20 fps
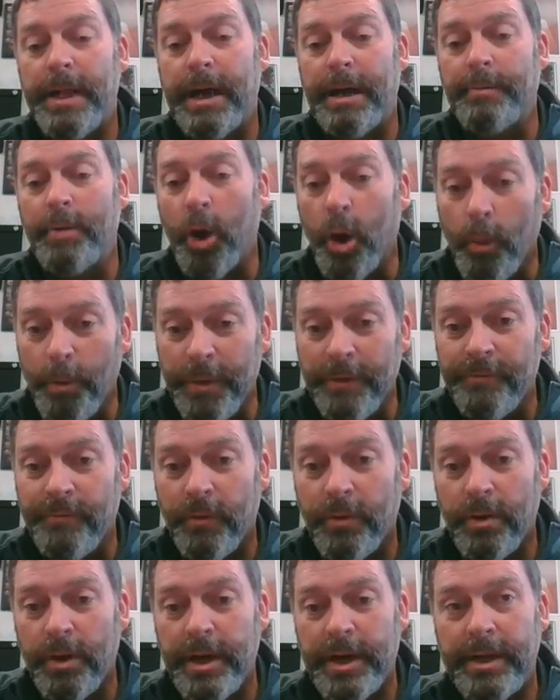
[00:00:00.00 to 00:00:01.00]
I'm hoping
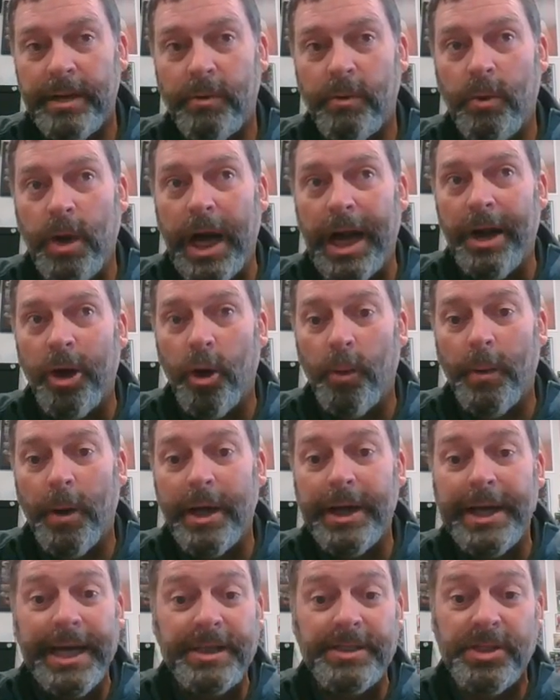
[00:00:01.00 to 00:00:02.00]
for it. I hope
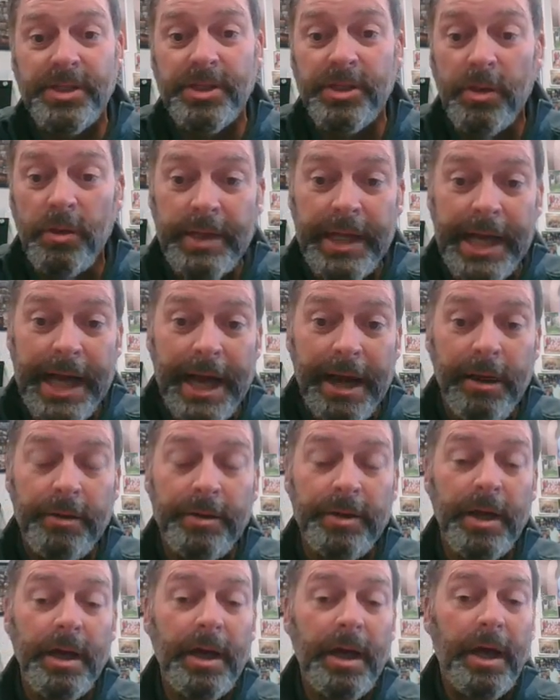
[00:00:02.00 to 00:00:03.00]
our cases go down.